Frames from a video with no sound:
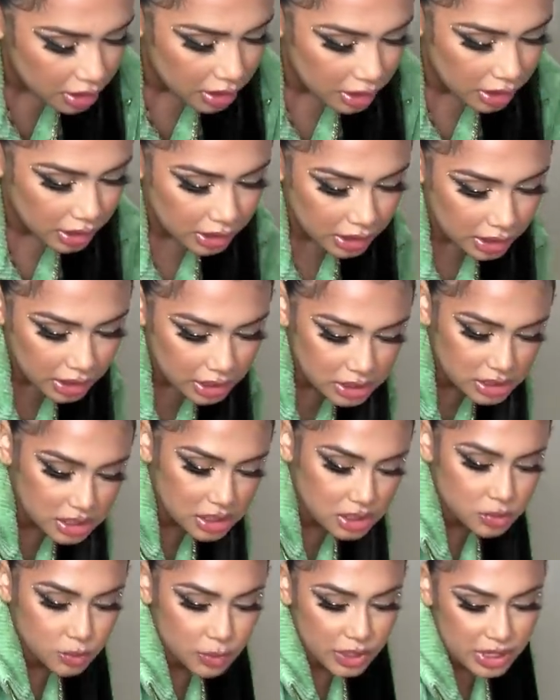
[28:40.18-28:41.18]
And then it's
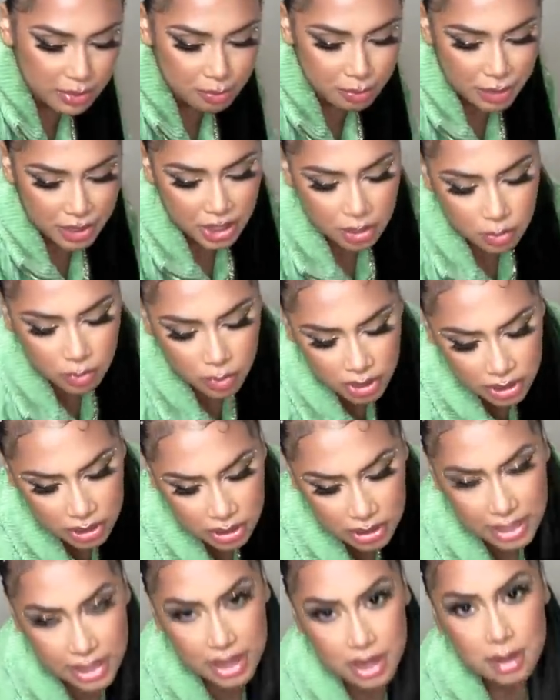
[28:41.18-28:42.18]
this really big one
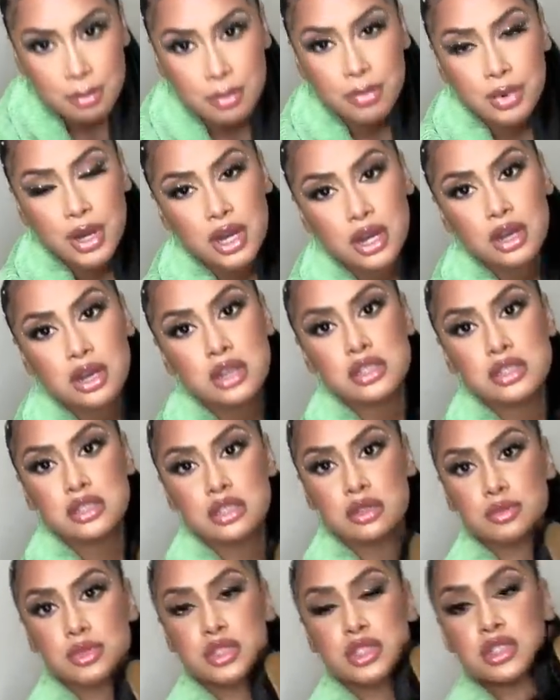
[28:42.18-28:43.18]
that I bought
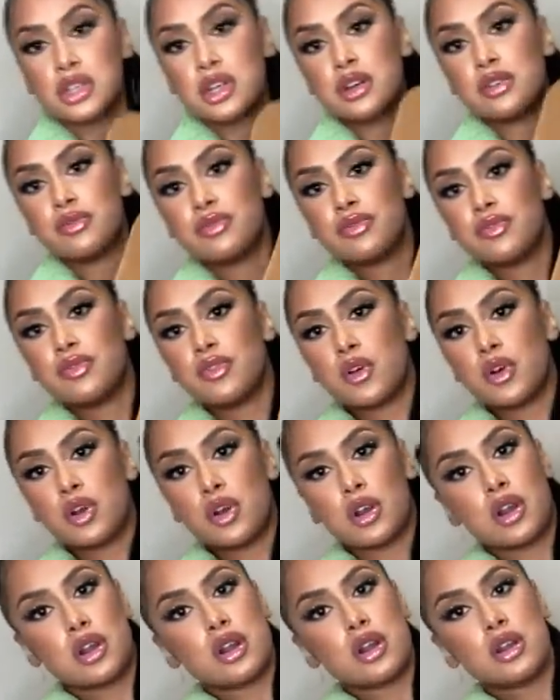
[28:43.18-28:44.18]
some stuff
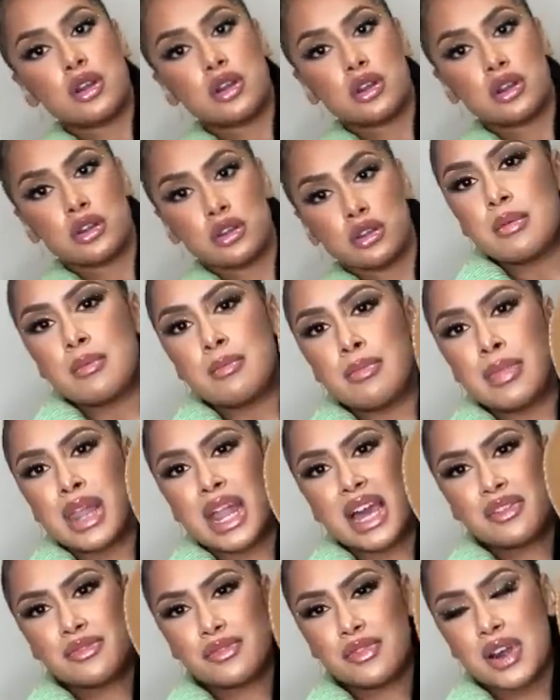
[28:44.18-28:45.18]
for
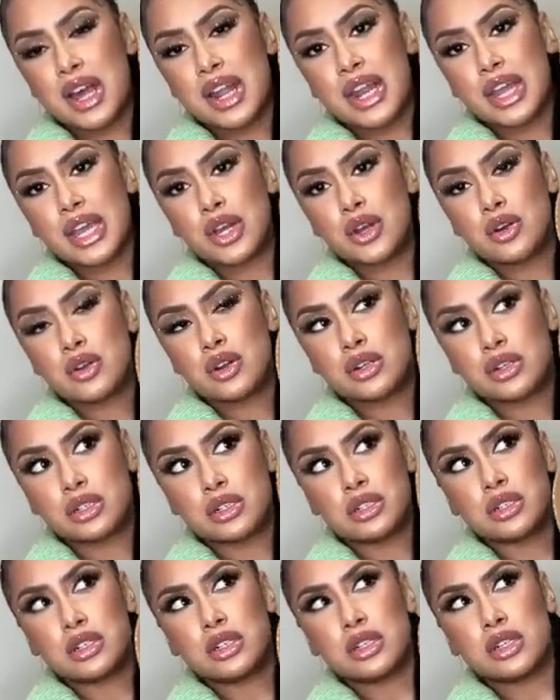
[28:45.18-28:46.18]
Black Friday
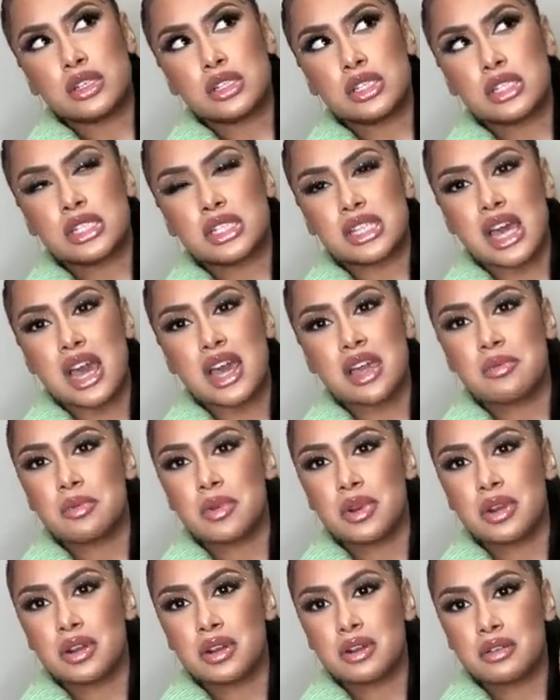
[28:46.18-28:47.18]
or
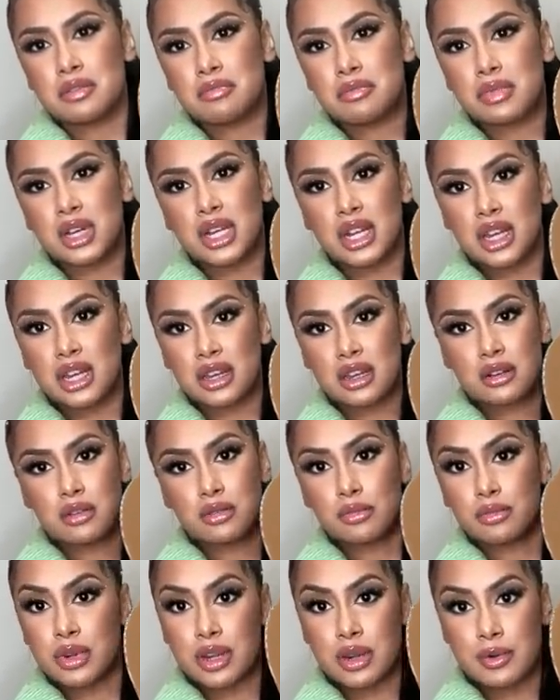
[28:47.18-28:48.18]
Cyber Monday. I
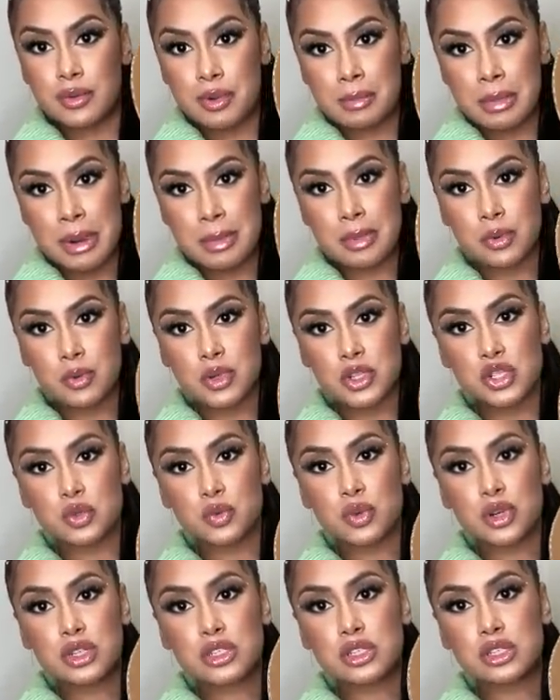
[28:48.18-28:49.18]
don't really remember which
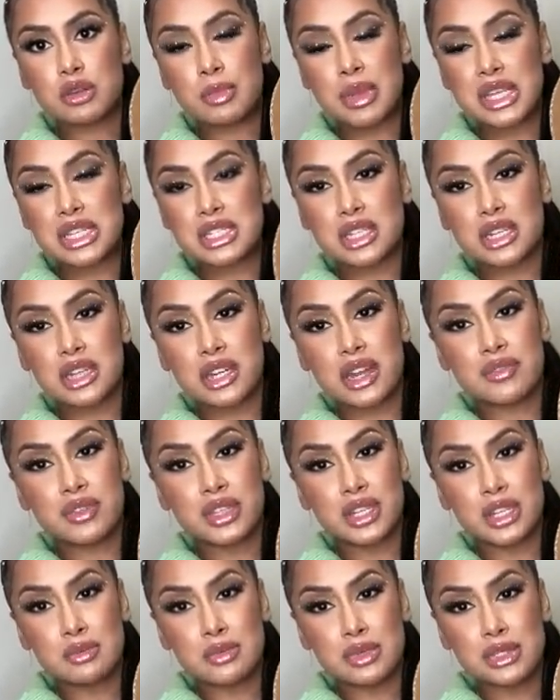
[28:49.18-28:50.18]
one. So basically
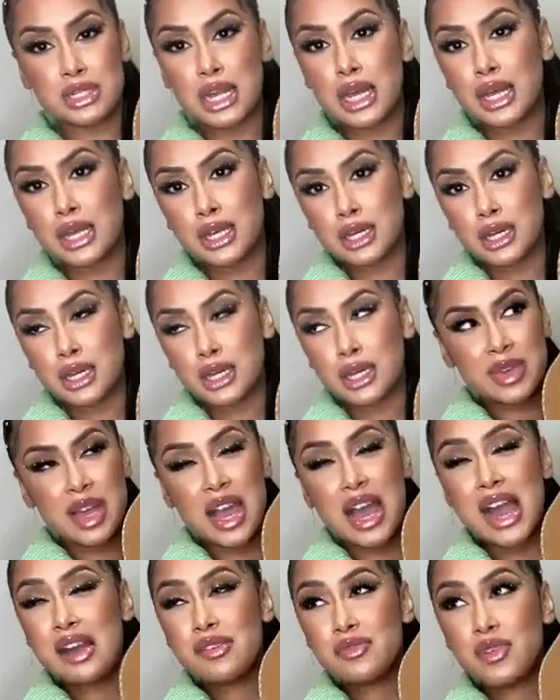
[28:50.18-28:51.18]
everything was like
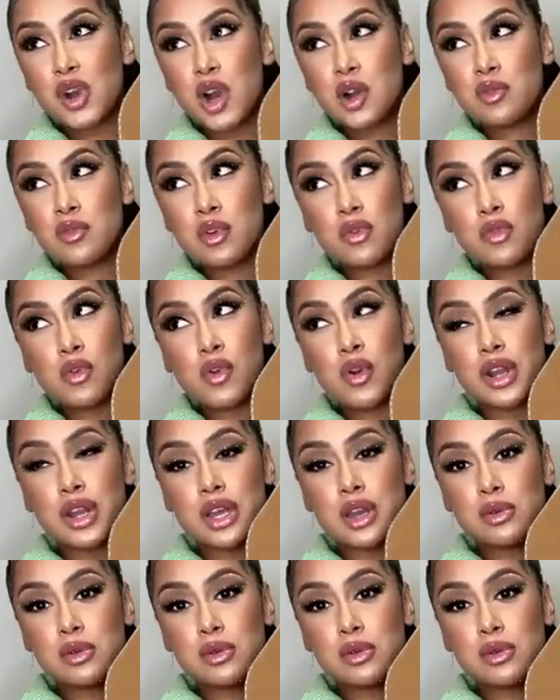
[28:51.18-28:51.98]
half off or 40.